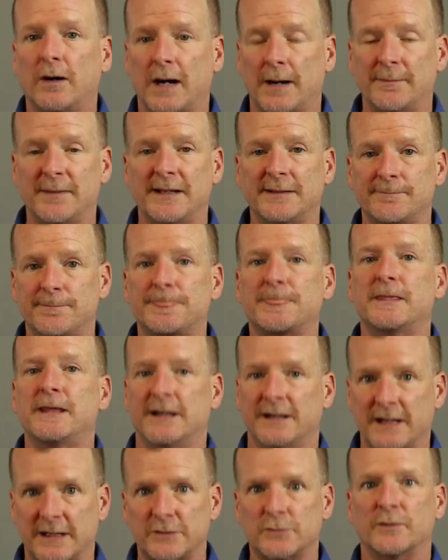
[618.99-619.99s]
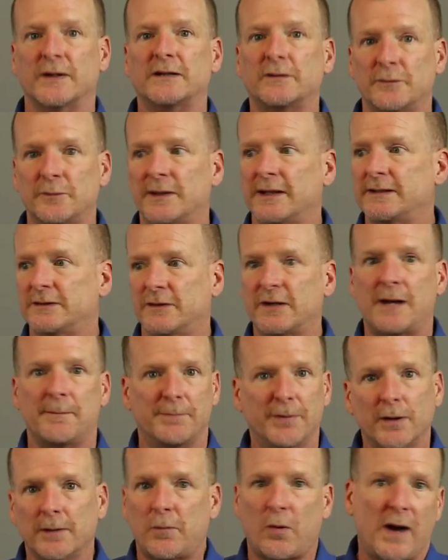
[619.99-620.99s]
I mean, yeah, not directly related. They're not
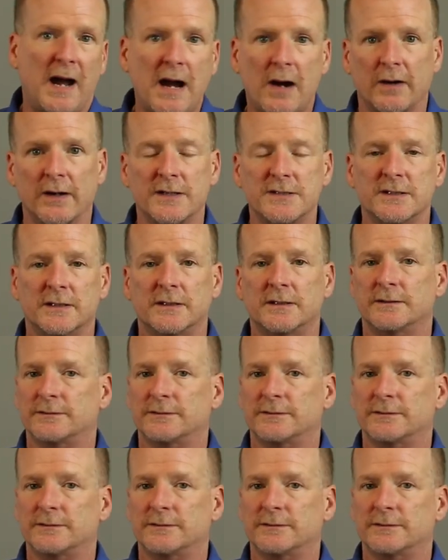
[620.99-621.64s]
billable hours.